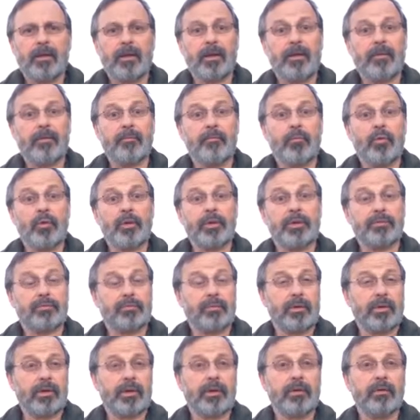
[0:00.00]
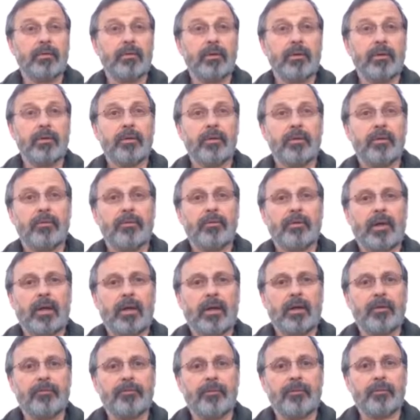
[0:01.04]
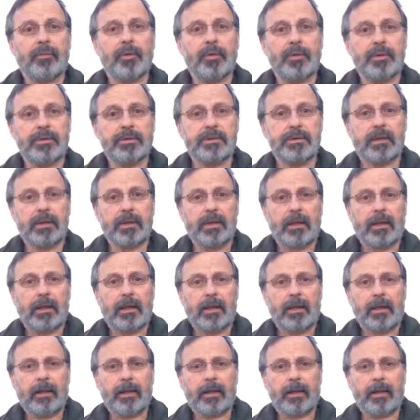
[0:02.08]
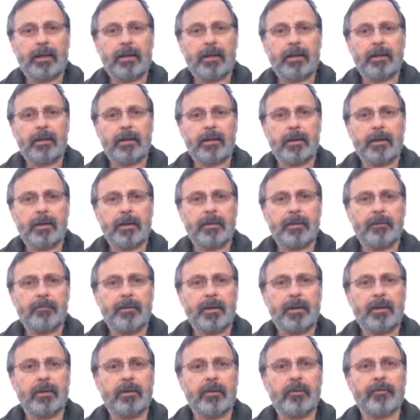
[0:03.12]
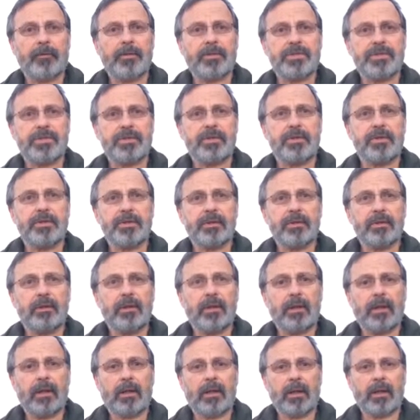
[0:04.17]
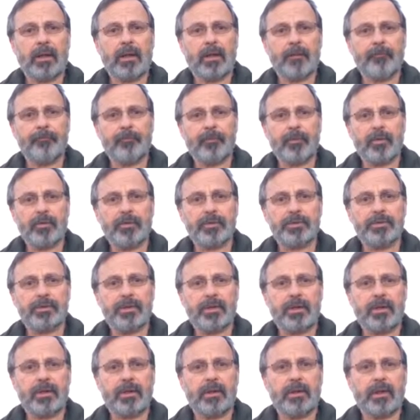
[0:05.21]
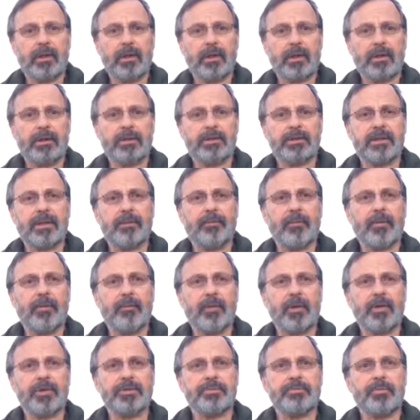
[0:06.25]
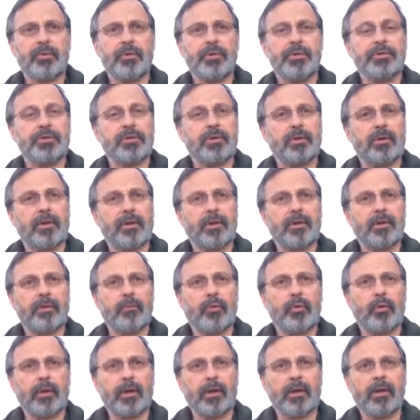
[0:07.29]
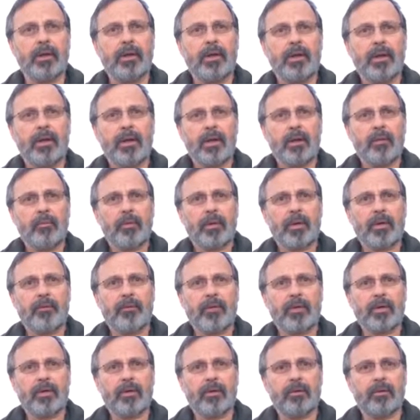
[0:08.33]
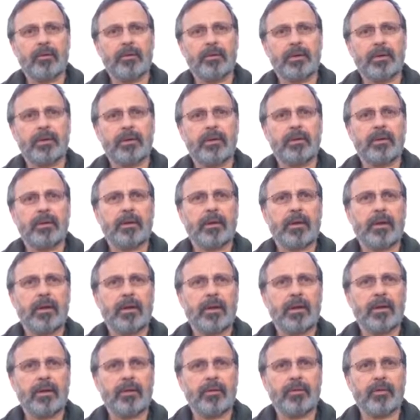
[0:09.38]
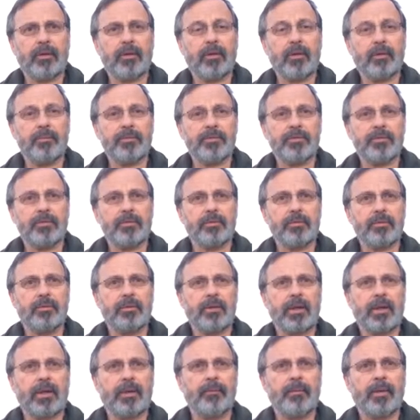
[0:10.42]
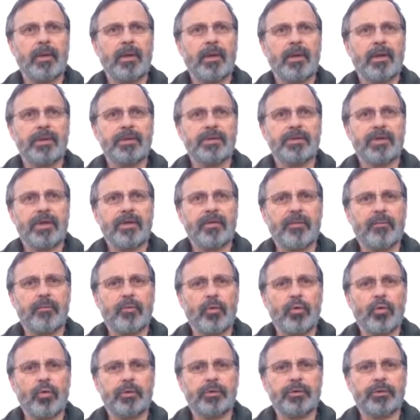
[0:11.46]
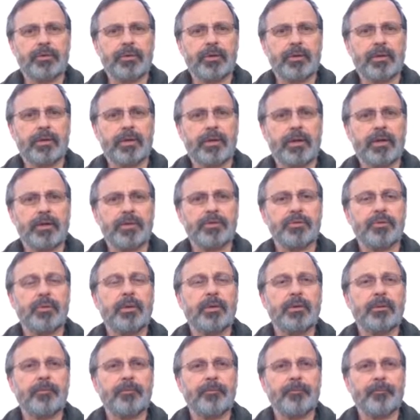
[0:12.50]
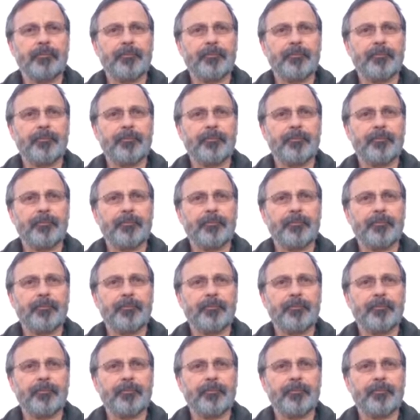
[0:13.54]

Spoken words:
Yeah, the morning's really good for birds, and depending on the season, you'll see in some of the most birds early in the morning, but in the colder times you'll see them more during the day as well.